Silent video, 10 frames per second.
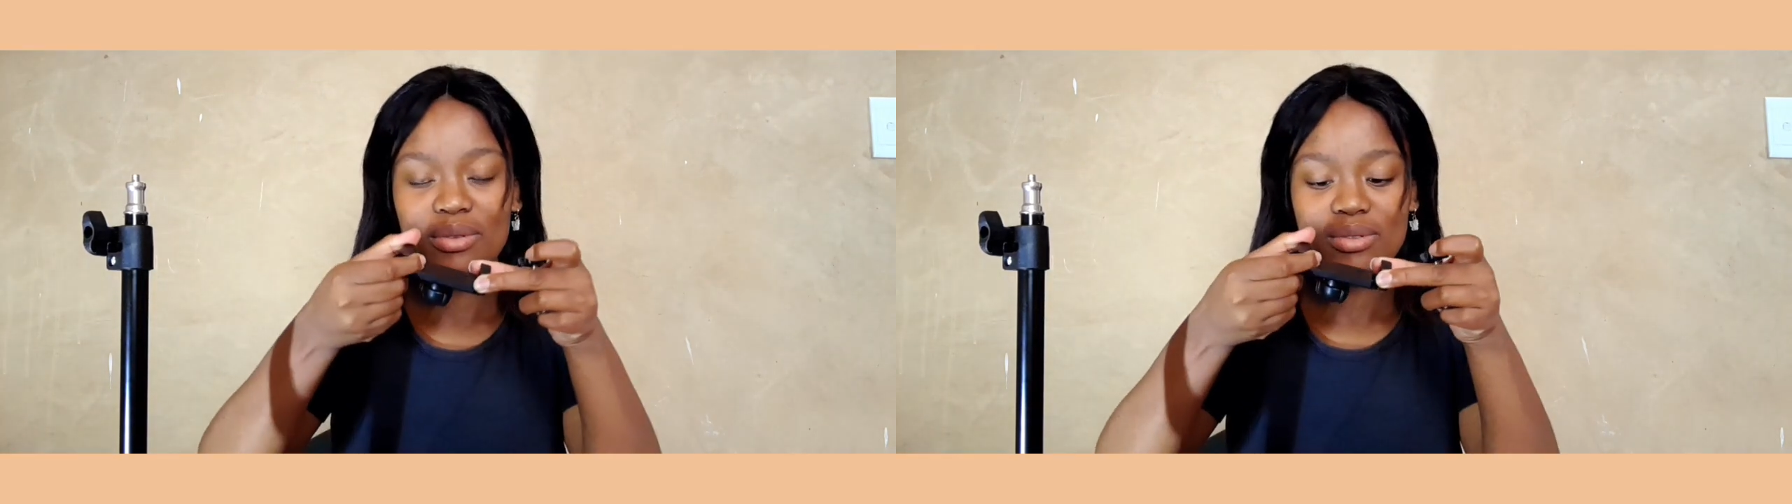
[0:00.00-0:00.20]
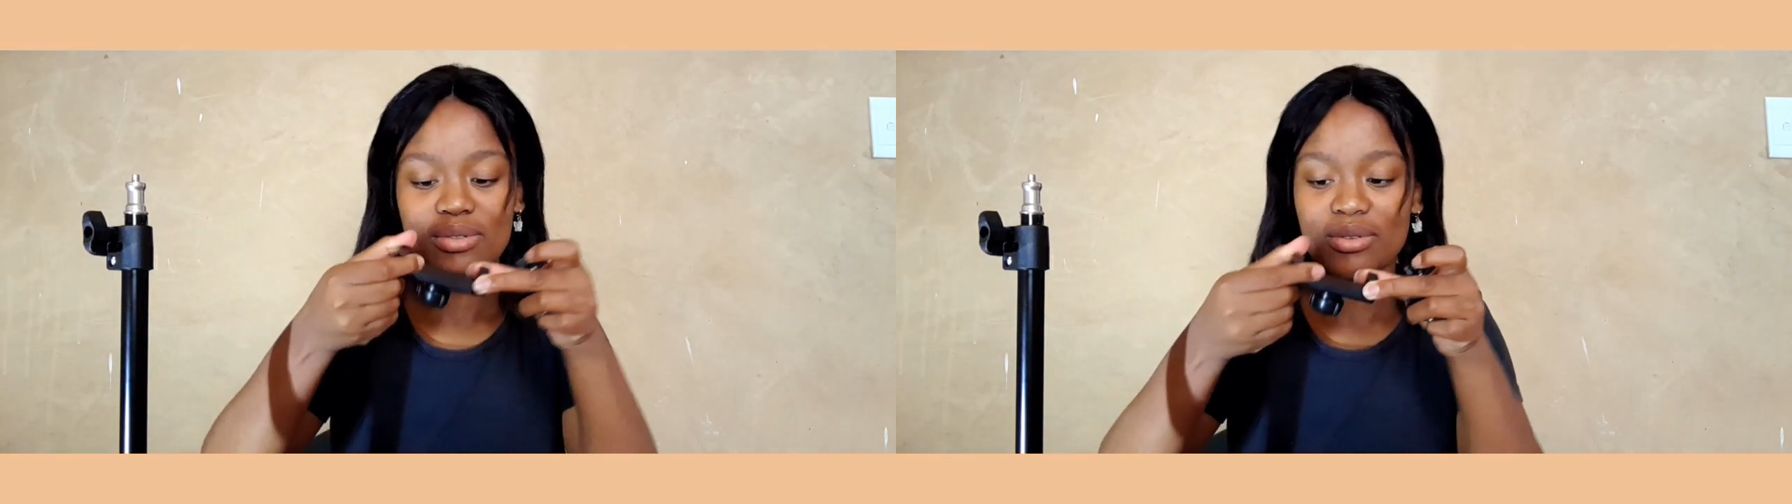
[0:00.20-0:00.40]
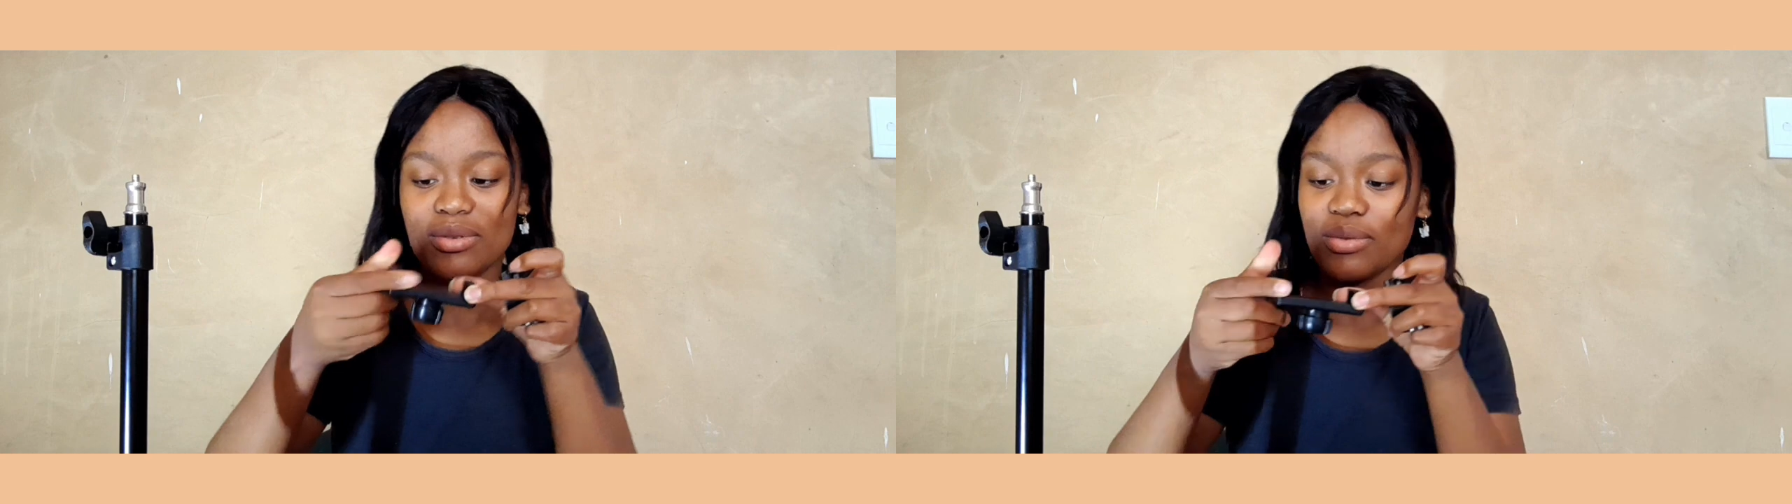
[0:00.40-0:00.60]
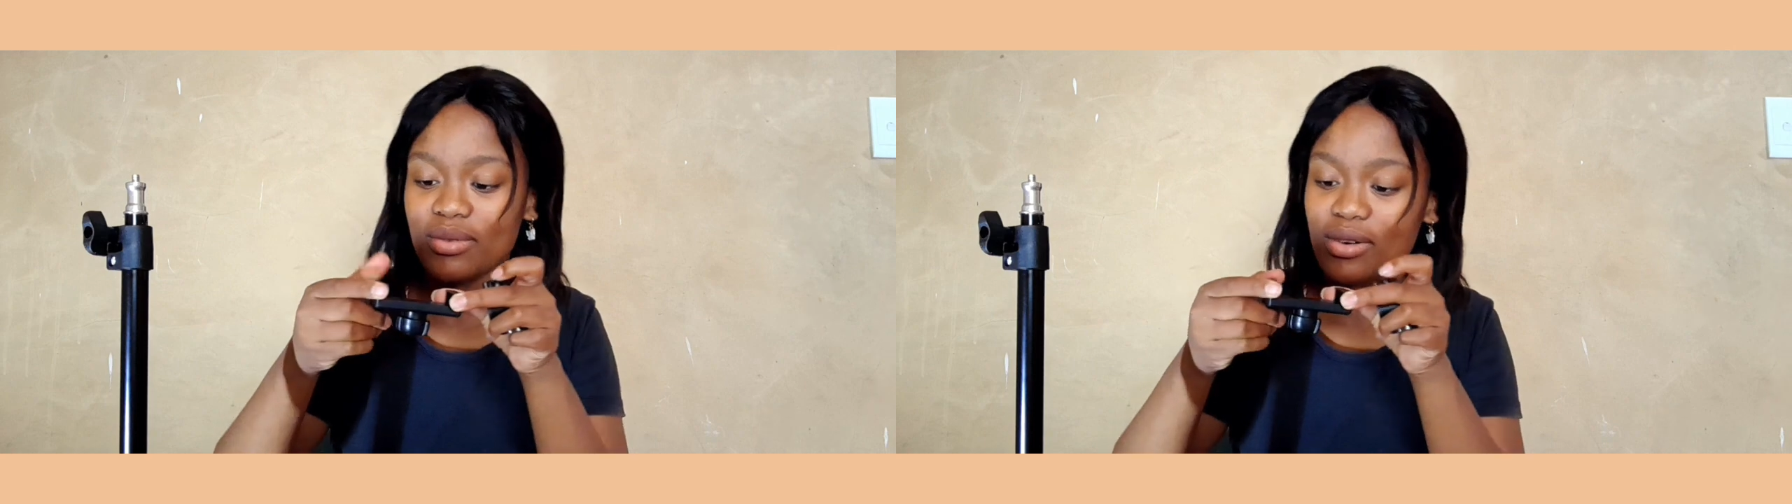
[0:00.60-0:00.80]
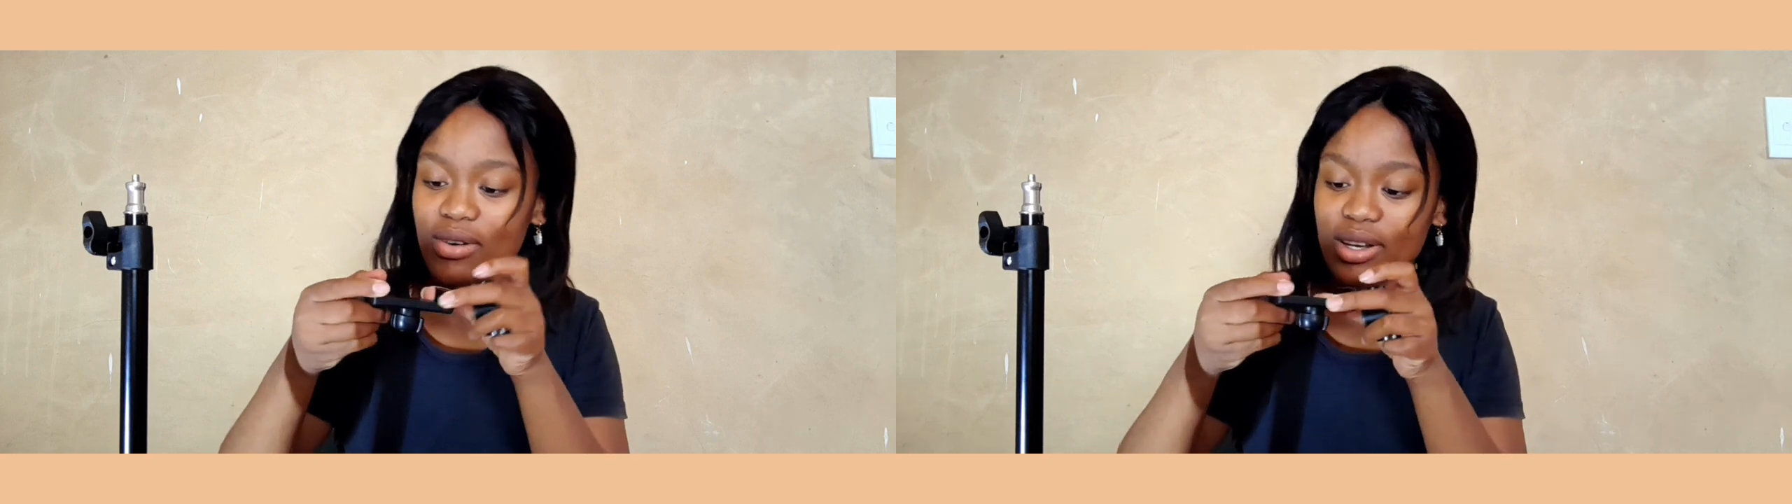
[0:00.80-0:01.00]
So
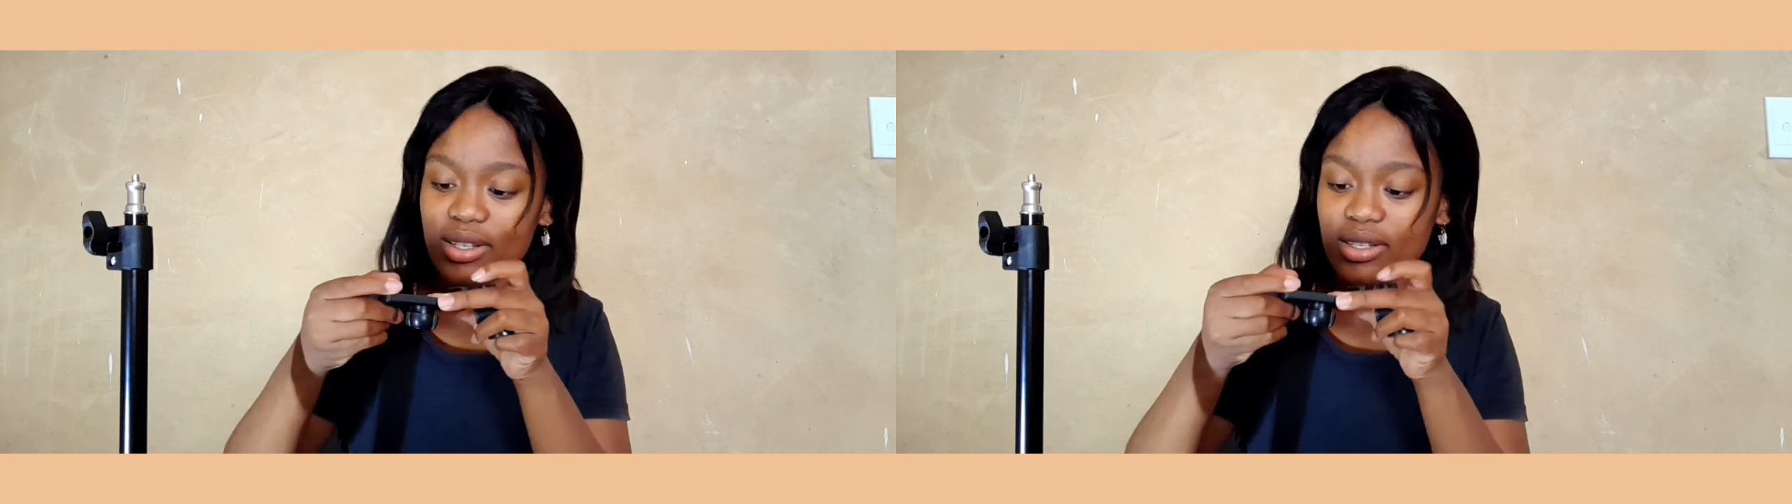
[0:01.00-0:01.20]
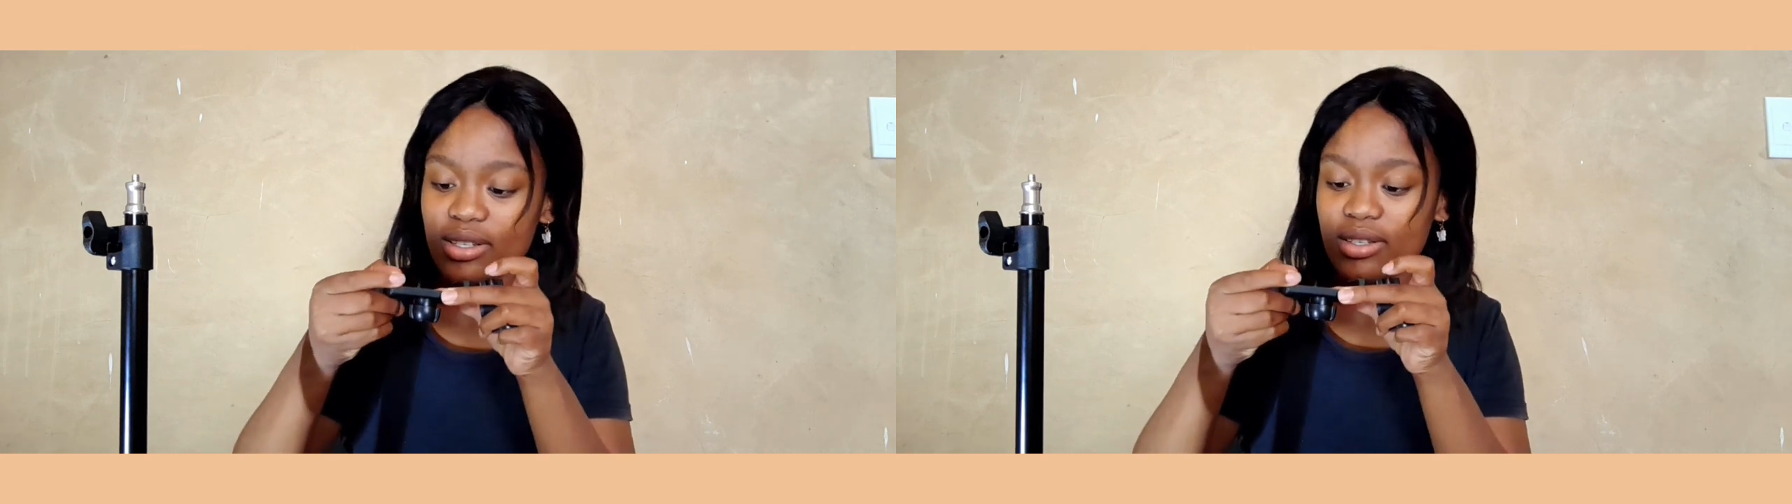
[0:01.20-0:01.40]
great.